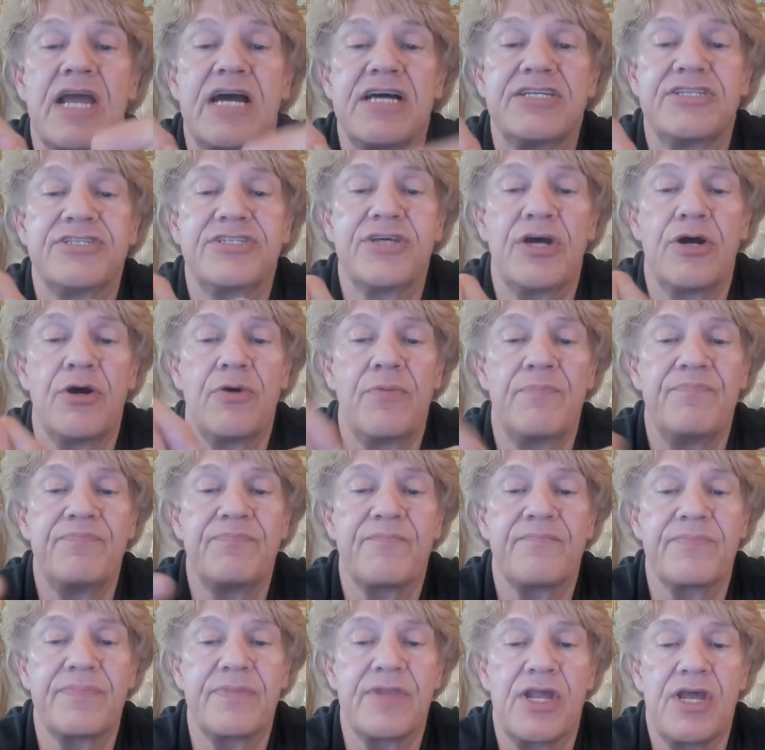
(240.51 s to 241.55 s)
So
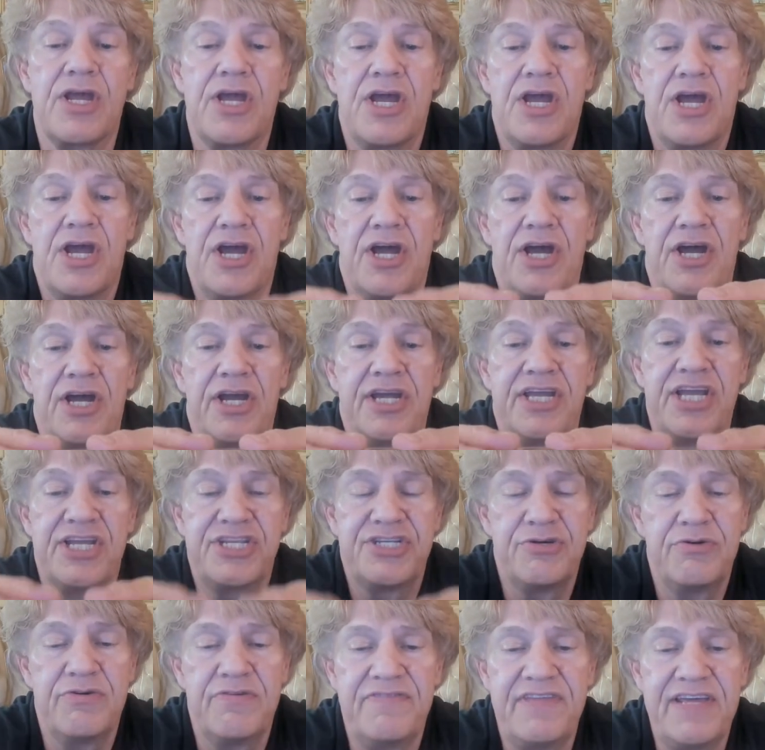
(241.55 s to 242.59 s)
get
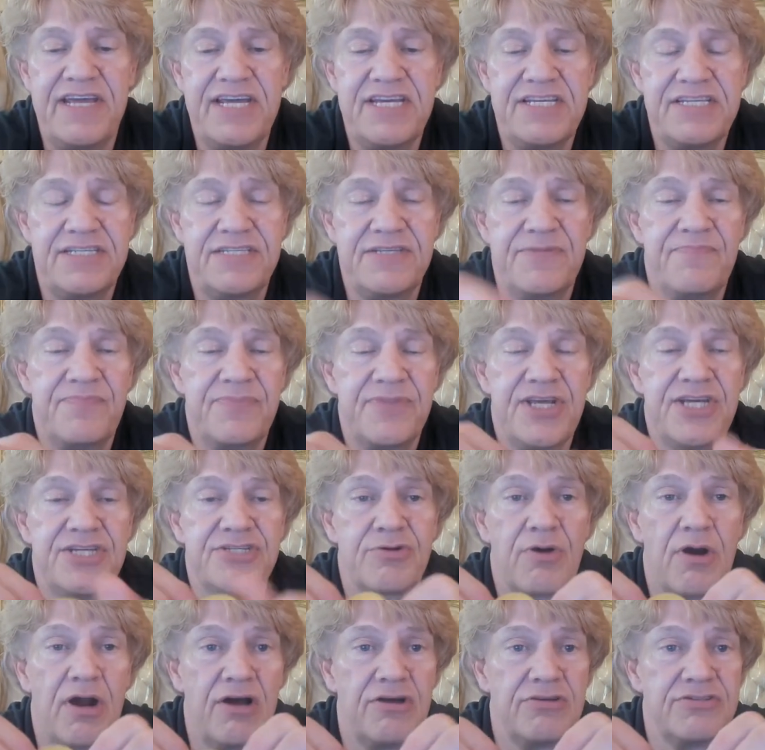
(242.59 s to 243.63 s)
2 of these. These
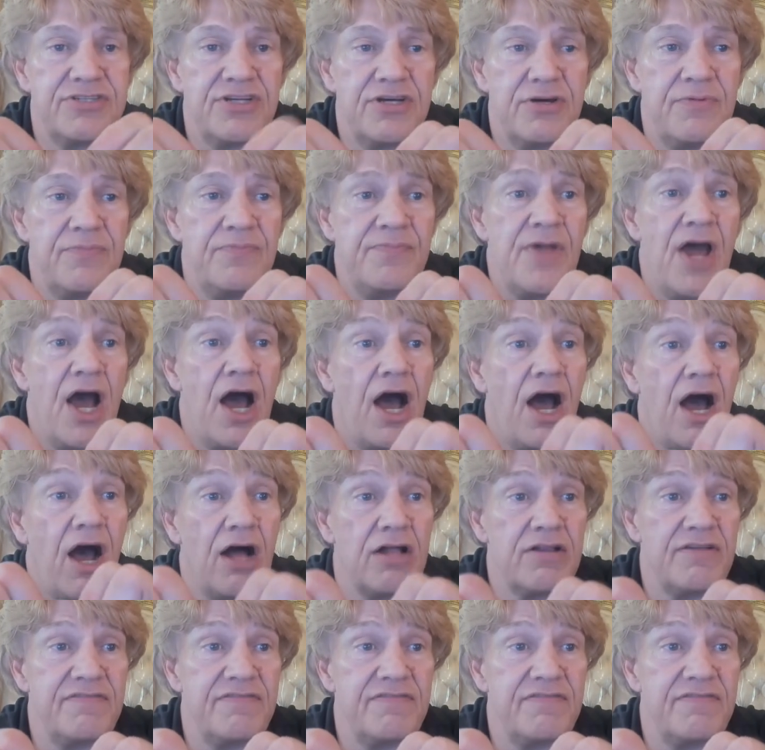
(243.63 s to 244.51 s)
are also, all of